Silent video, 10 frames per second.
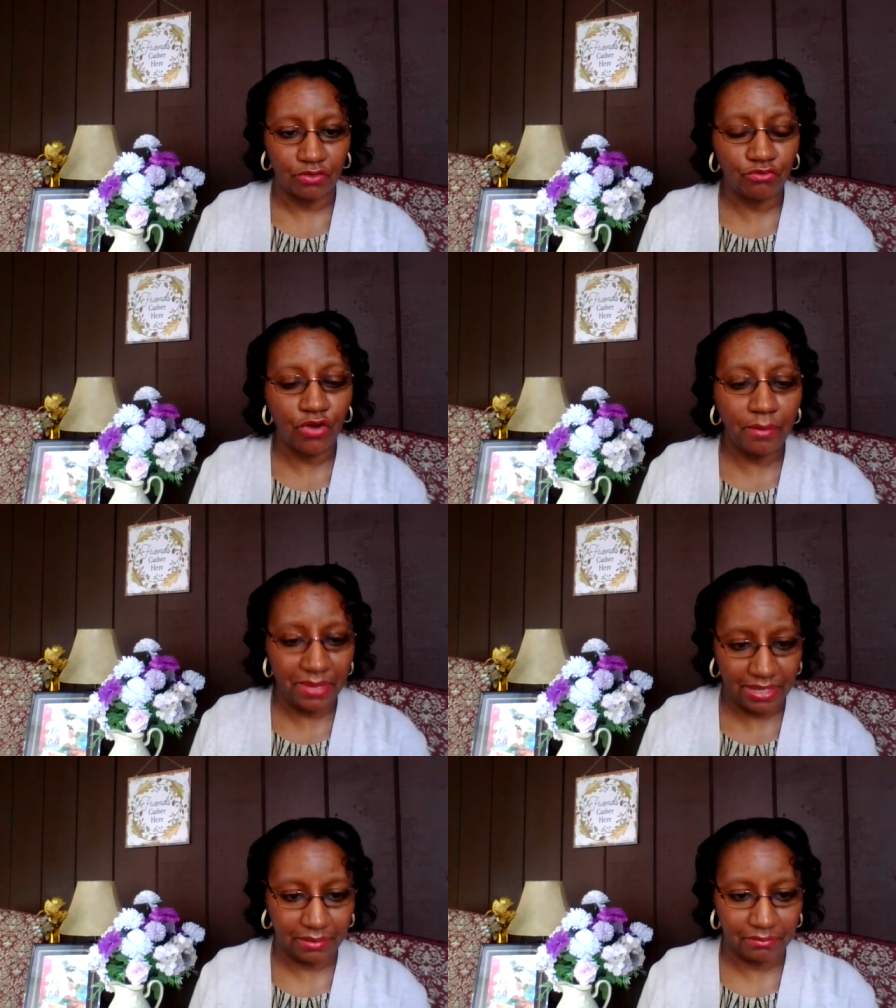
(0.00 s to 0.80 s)
from
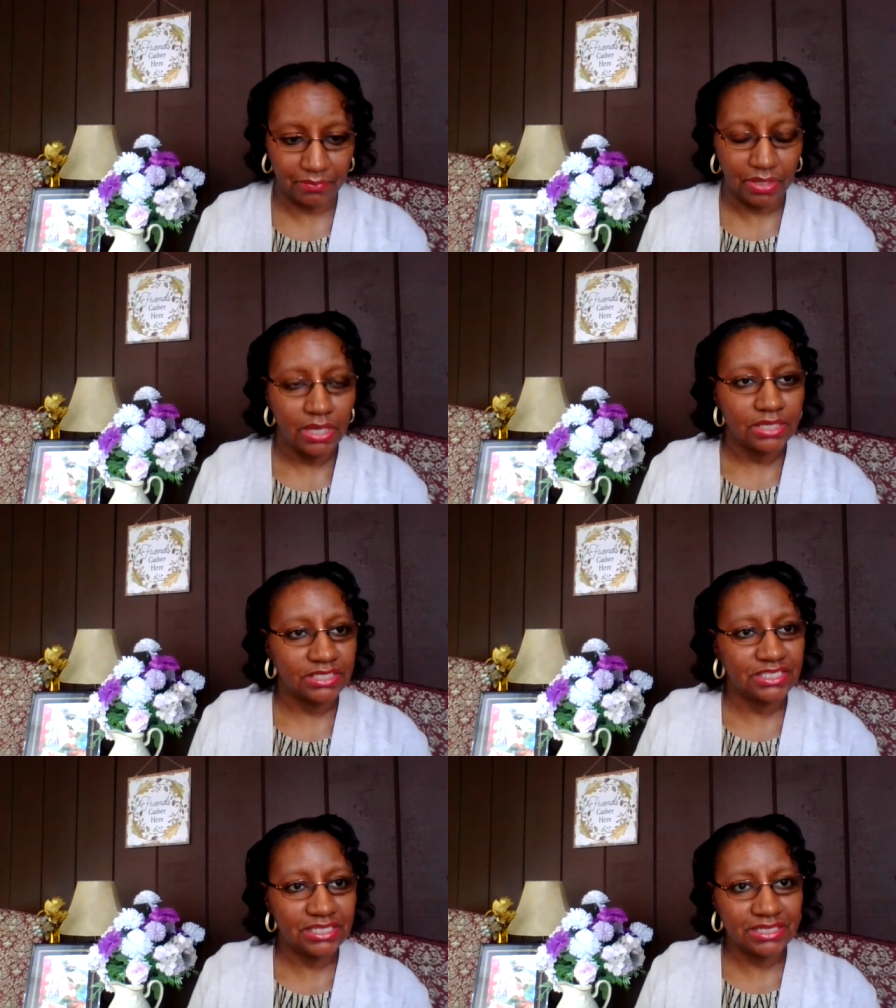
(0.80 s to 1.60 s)
Him
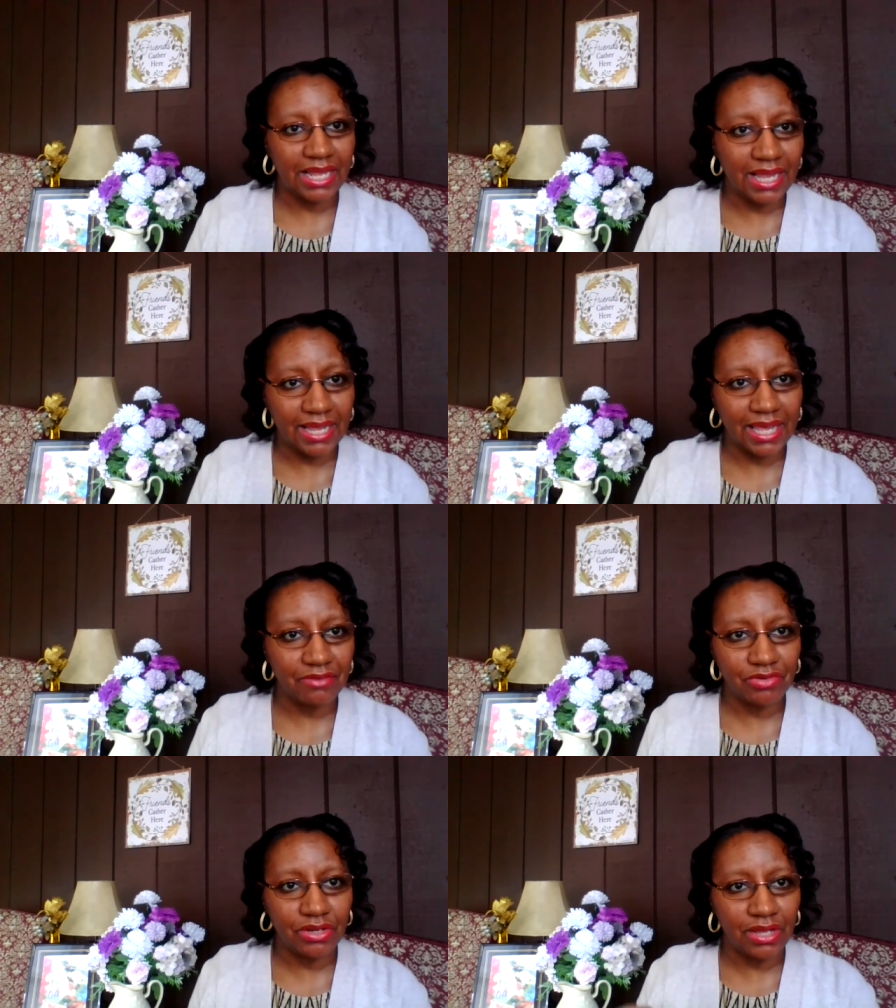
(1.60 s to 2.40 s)
it's just like I
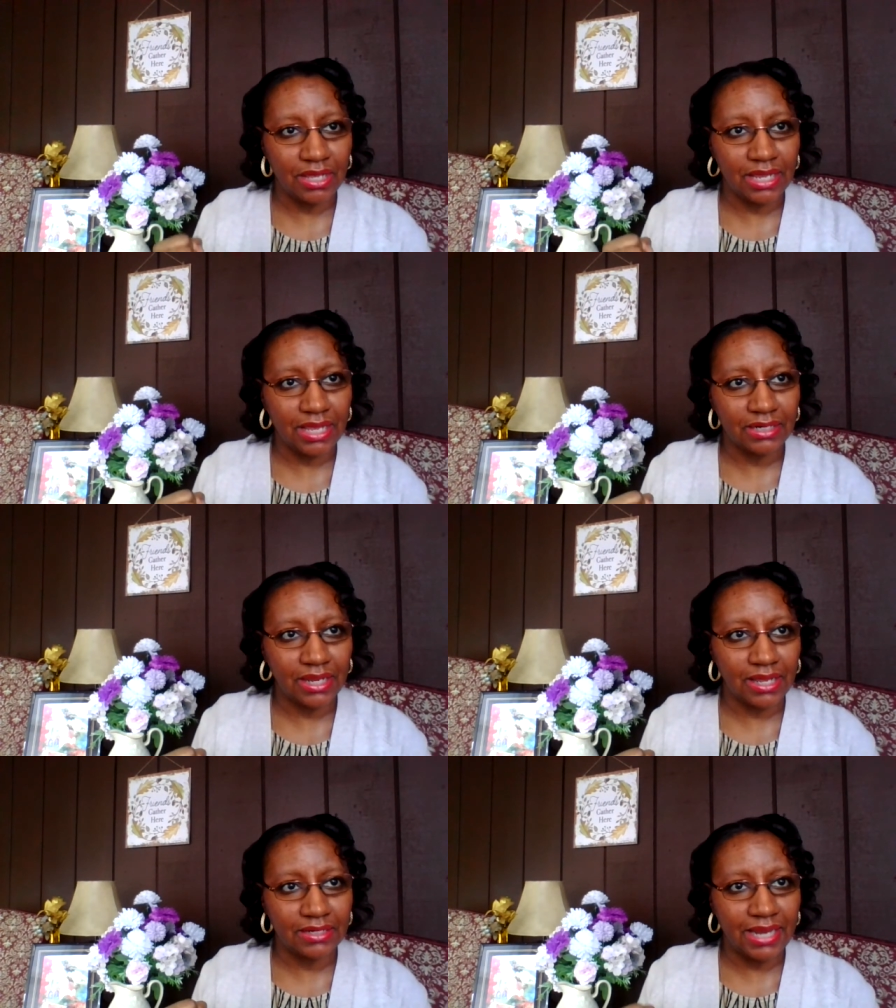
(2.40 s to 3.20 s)
gave an, a, an
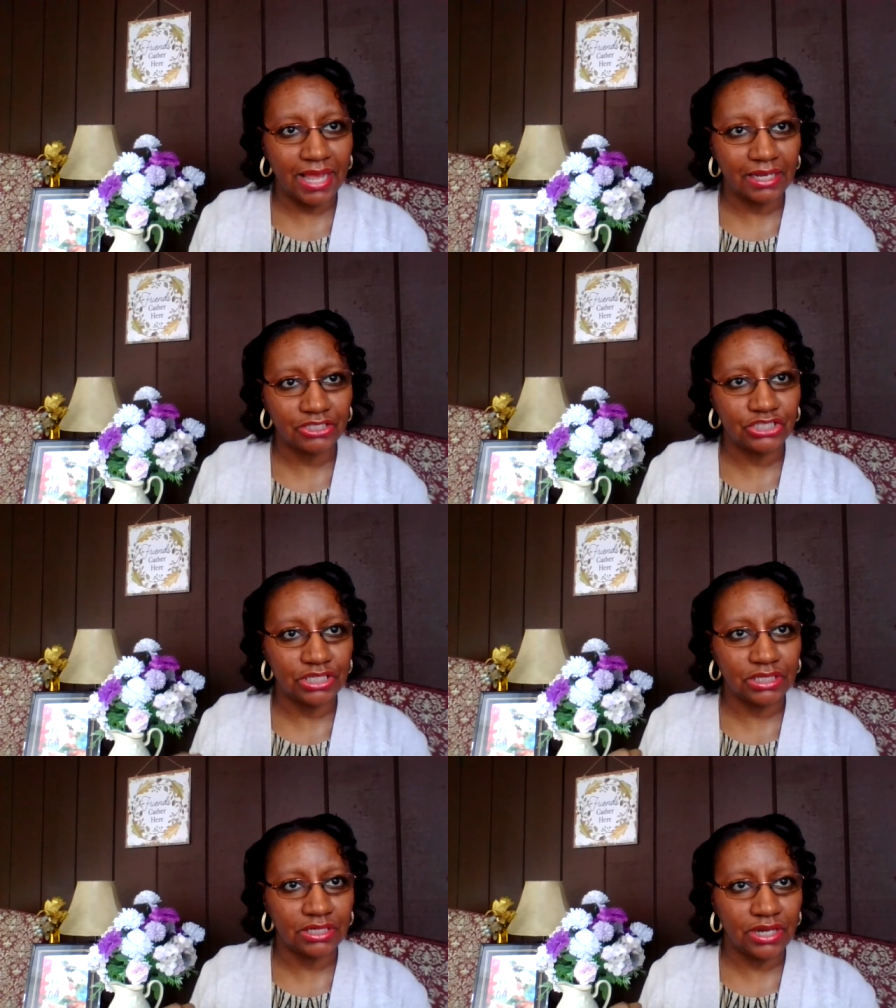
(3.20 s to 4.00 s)

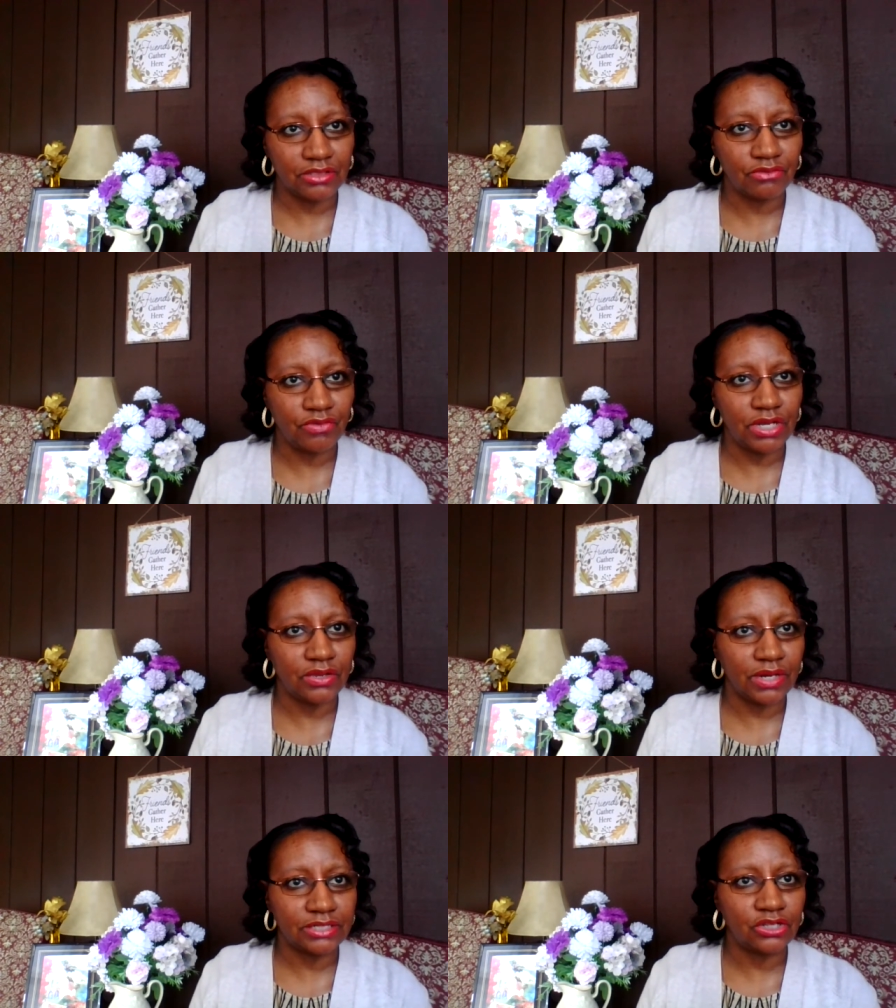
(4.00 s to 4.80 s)
analogy in another
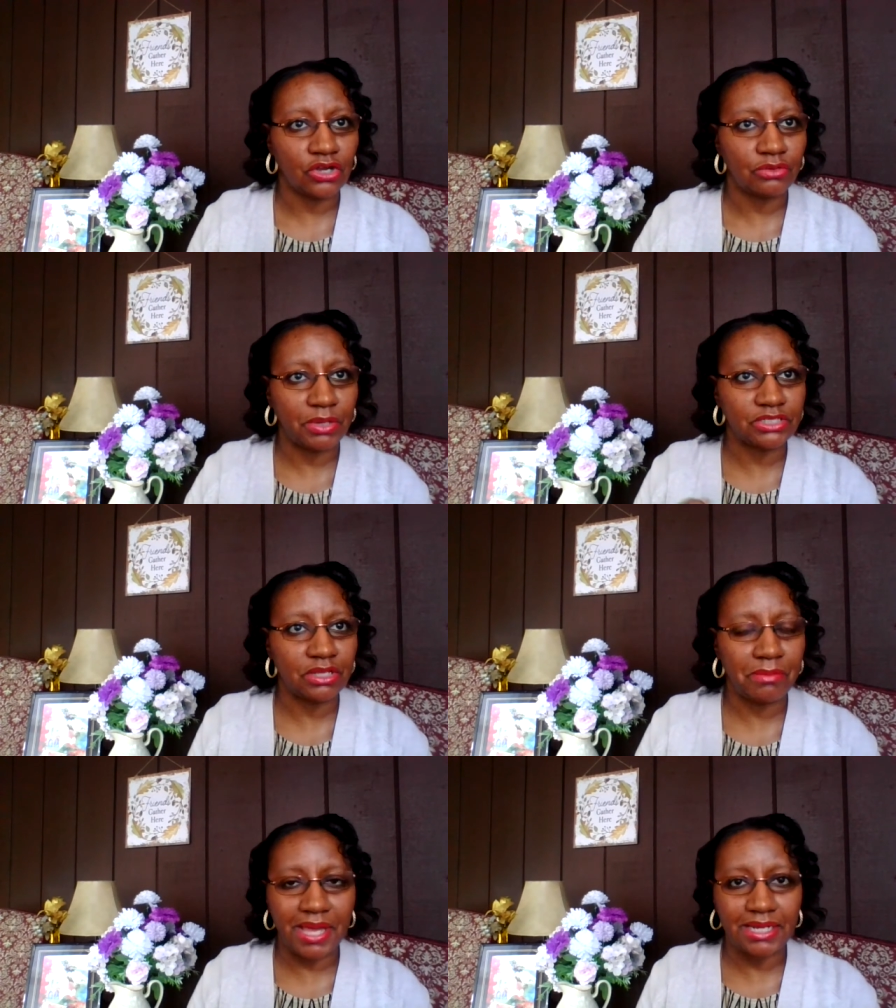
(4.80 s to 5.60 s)
video, and I talked about
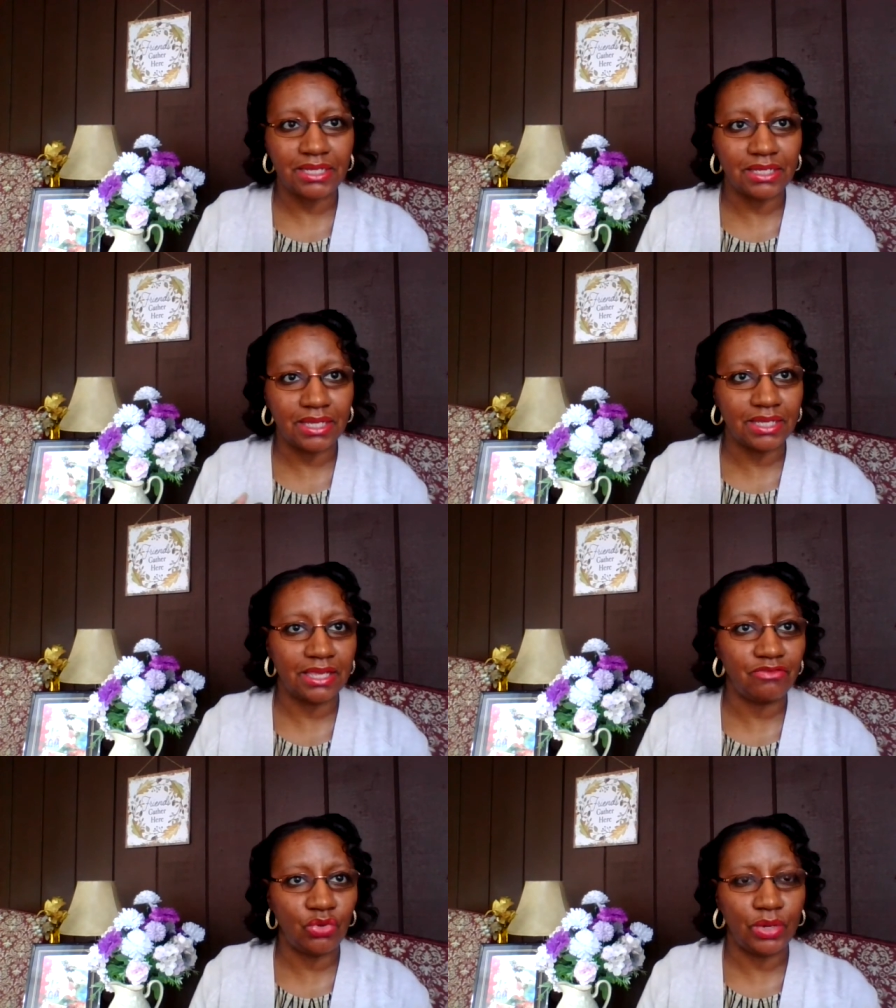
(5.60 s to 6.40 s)
somebody can
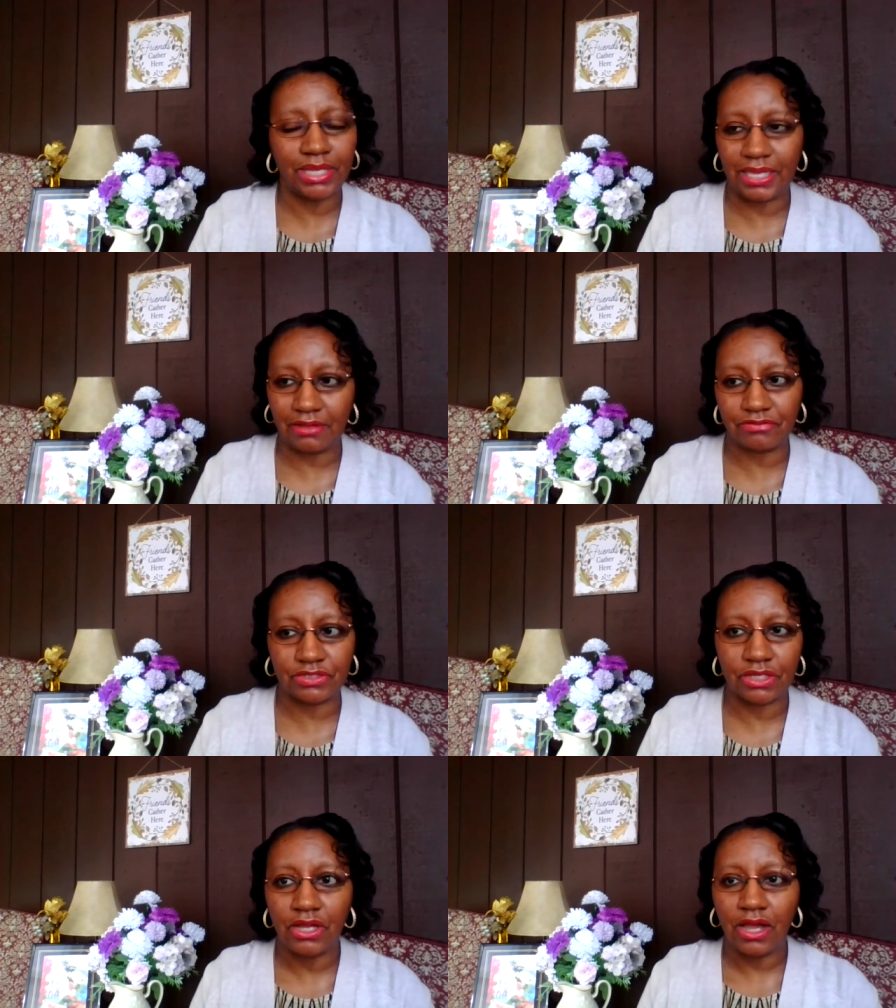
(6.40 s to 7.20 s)
give you a
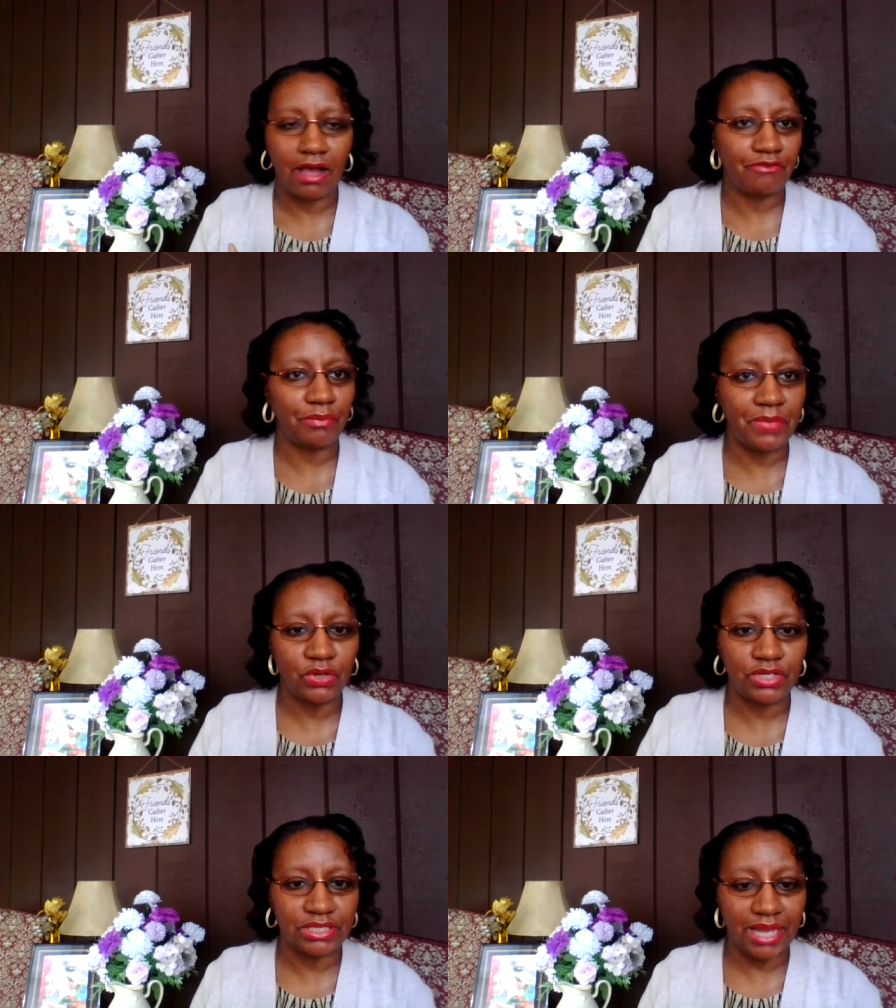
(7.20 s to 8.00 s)
gift of a
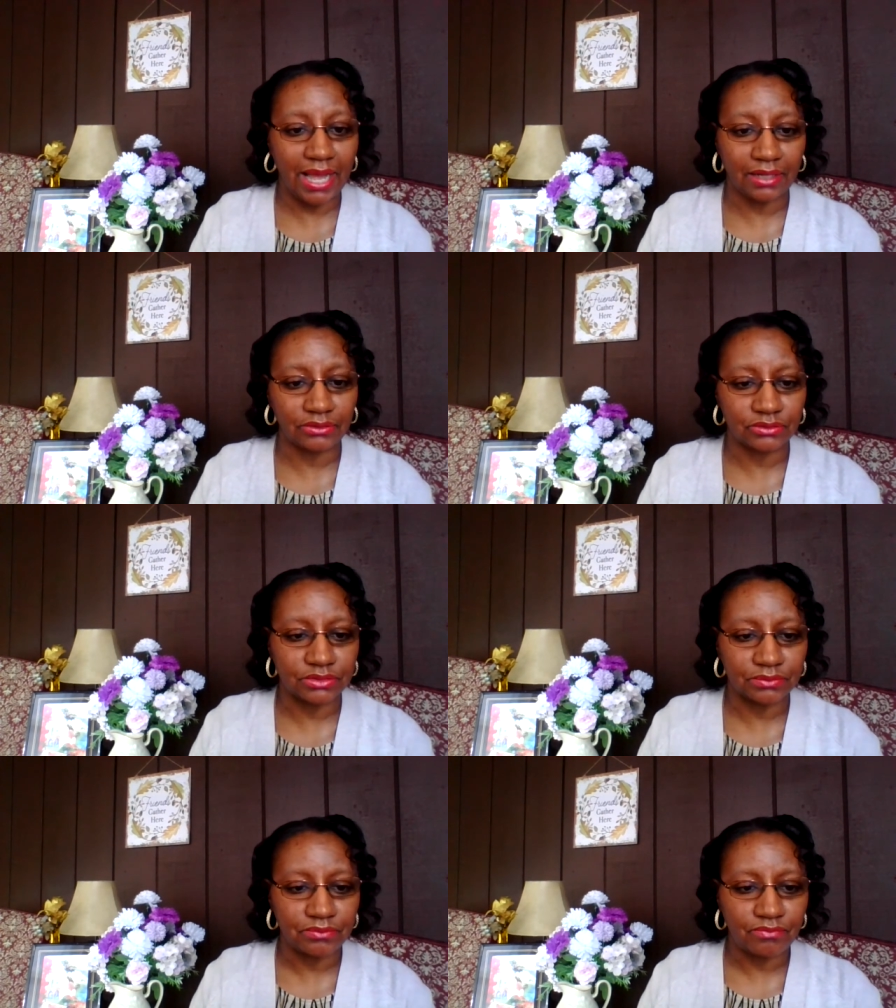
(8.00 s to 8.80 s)
million dollars,